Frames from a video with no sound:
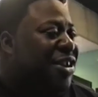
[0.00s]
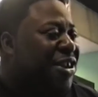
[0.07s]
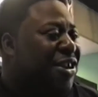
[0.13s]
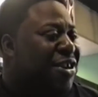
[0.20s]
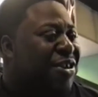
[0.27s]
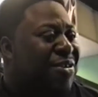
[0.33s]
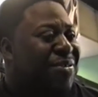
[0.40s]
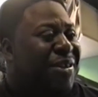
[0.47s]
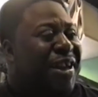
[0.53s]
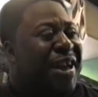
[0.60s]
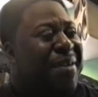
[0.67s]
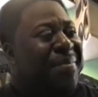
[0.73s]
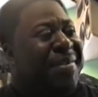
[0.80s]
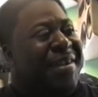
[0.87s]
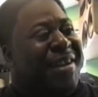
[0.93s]
And you
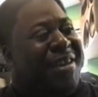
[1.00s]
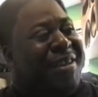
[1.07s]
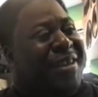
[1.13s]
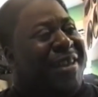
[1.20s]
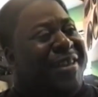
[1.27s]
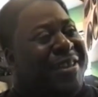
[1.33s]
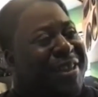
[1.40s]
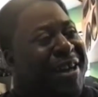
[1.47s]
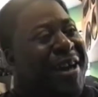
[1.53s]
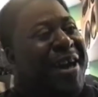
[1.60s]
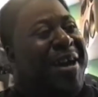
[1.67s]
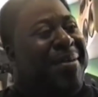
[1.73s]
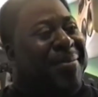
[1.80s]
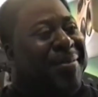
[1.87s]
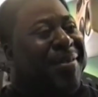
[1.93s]
came in at that
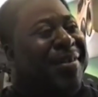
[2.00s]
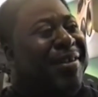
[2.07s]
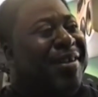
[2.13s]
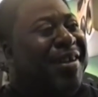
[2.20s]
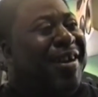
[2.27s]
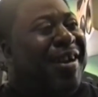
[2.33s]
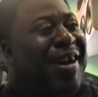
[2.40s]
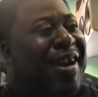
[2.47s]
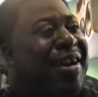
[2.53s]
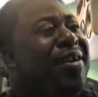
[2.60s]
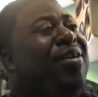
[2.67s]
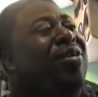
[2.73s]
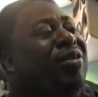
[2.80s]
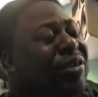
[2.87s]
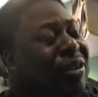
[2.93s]
time, and I
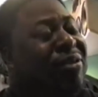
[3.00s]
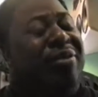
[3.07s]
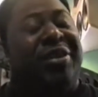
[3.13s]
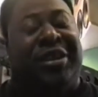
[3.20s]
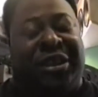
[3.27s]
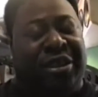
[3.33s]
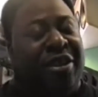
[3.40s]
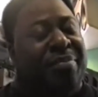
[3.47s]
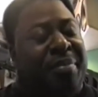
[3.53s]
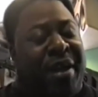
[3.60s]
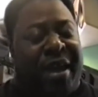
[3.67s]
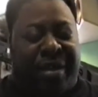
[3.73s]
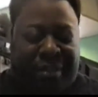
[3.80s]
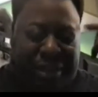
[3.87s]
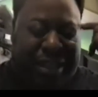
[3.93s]
noticed, this young
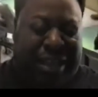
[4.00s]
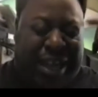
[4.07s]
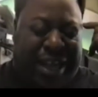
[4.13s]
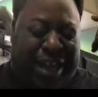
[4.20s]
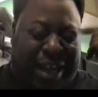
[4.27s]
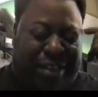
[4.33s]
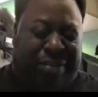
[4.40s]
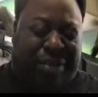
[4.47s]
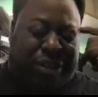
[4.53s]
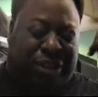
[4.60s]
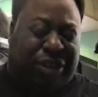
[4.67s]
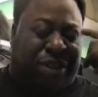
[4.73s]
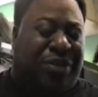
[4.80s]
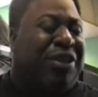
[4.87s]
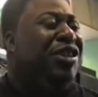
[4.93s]
man got a head on his
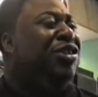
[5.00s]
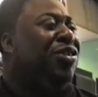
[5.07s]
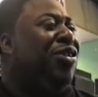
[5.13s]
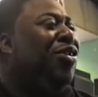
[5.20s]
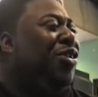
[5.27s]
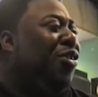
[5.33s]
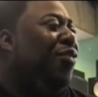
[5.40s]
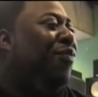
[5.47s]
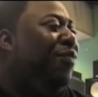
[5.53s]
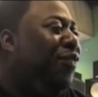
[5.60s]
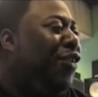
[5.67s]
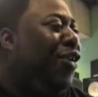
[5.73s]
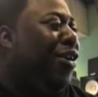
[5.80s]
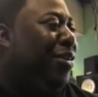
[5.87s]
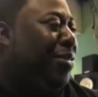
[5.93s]
shoulder. He's going to go
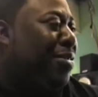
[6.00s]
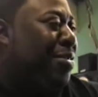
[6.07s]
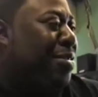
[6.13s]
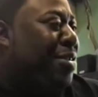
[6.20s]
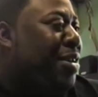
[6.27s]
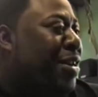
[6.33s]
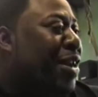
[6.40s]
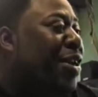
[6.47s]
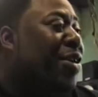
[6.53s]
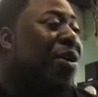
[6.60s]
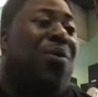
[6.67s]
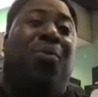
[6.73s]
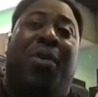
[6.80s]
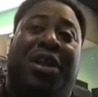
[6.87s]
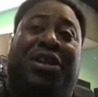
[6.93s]
far. Didn't
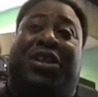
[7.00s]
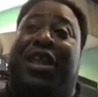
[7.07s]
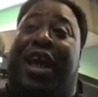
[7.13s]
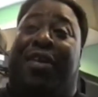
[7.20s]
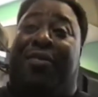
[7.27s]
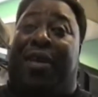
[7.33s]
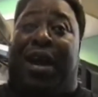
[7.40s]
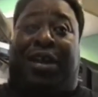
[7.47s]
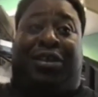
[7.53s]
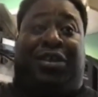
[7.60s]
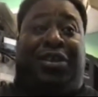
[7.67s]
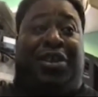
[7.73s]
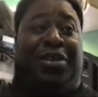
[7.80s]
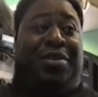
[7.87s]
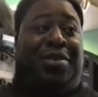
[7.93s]
know which
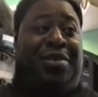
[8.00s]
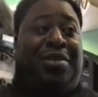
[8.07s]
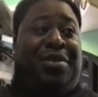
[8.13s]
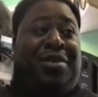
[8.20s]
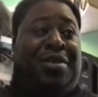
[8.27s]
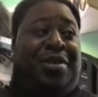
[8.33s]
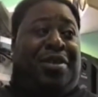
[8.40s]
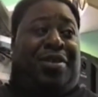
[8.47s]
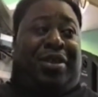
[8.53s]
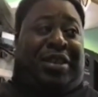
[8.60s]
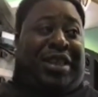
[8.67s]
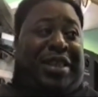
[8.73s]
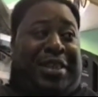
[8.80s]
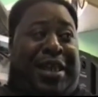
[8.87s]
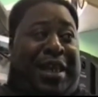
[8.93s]
direction, because
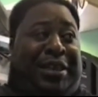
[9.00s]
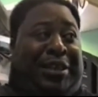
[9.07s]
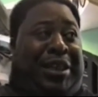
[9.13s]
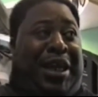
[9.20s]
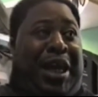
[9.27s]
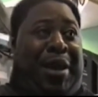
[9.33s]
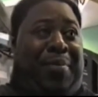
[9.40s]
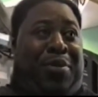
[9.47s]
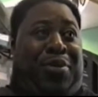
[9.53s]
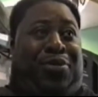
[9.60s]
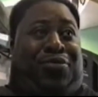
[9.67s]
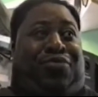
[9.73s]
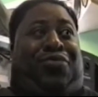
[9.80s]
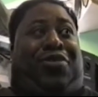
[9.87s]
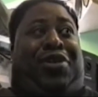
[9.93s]
at that time you
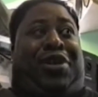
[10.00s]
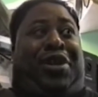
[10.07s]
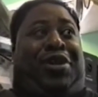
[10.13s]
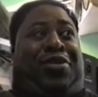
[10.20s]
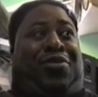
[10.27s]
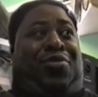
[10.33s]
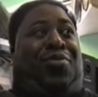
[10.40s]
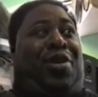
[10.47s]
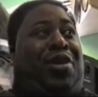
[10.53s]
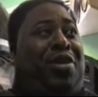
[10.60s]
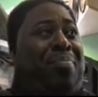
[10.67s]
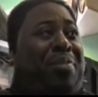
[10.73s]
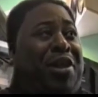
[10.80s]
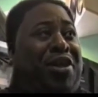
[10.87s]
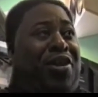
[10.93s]
was really into wanting to
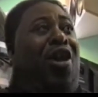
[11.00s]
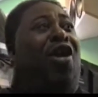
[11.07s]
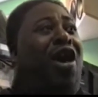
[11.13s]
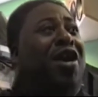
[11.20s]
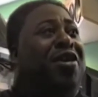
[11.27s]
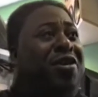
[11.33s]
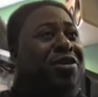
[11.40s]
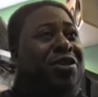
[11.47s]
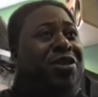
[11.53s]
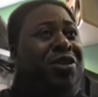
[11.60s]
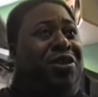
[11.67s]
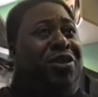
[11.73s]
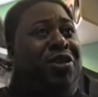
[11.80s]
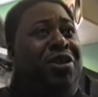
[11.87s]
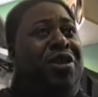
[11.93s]
be an
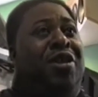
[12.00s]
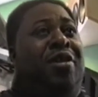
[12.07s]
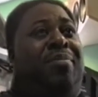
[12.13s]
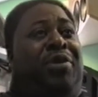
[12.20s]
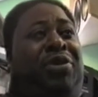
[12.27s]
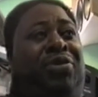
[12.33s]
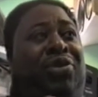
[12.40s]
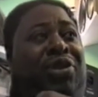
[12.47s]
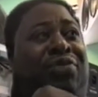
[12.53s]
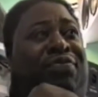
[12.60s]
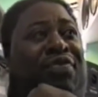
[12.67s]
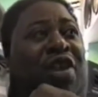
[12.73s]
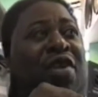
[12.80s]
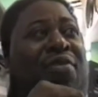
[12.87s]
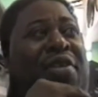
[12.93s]
artist, but you was
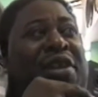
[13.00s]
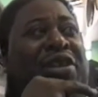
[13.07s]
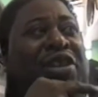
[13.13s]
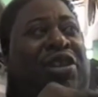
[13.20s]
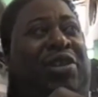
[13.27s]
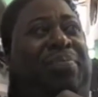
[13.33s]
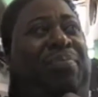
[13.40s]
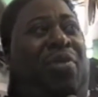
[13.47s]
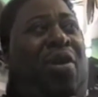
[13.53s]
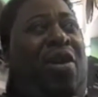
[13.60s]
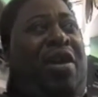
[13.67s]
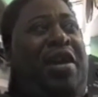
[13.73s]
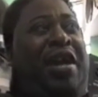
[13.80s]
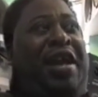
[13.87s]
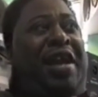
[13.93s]
very smart